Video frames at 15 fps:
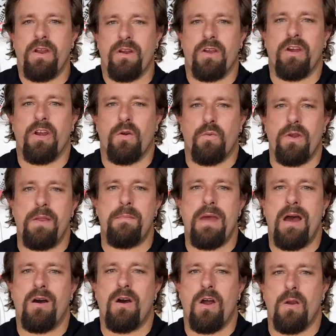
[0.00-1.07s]
We are gonna
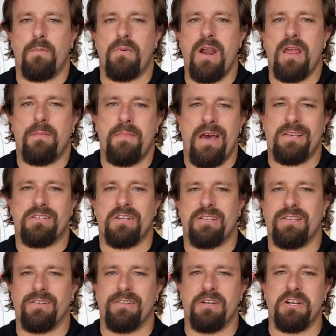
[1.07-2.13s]
remount our brake master
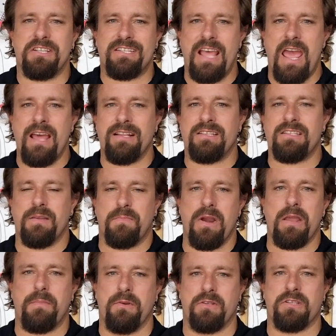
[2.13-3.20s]
cylinder sans the
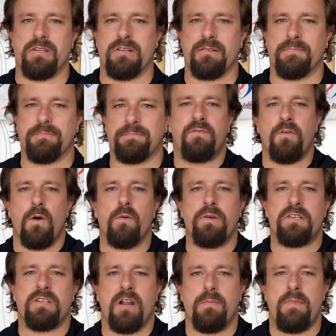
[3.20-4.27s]
brake booster. Before
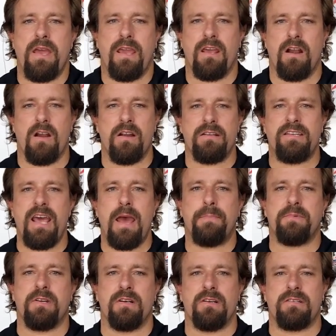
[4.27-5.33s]
we start making our
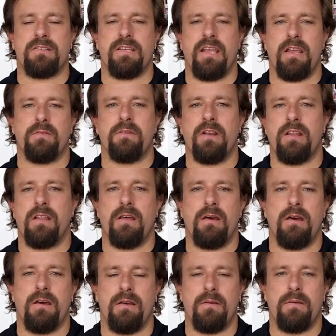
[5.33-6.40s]
adapter to get rid of
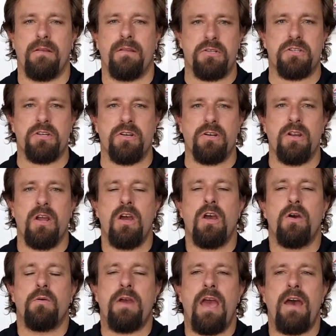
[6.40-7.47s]
the booster,
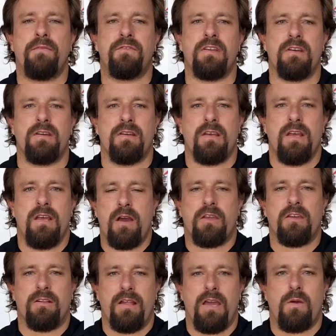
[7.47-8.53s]
we have to
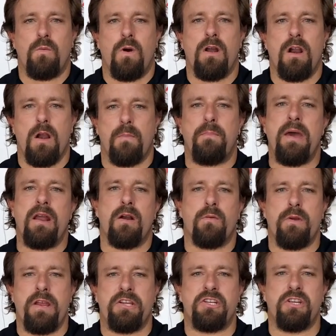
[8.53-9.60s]
calculate what our pedal
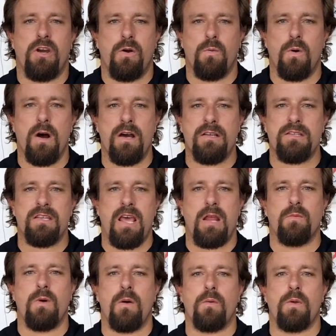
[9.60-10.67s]
ratio was
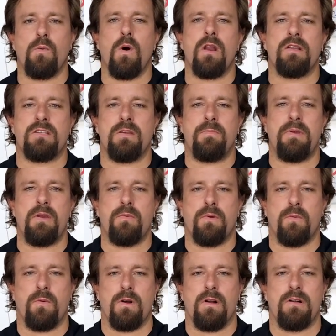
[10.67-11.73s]
and what we want it to be
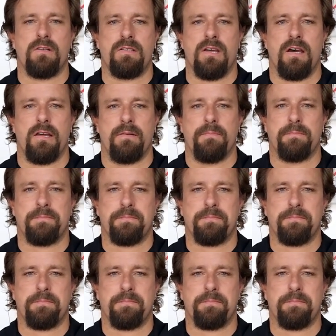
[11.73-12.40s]
when we're all done.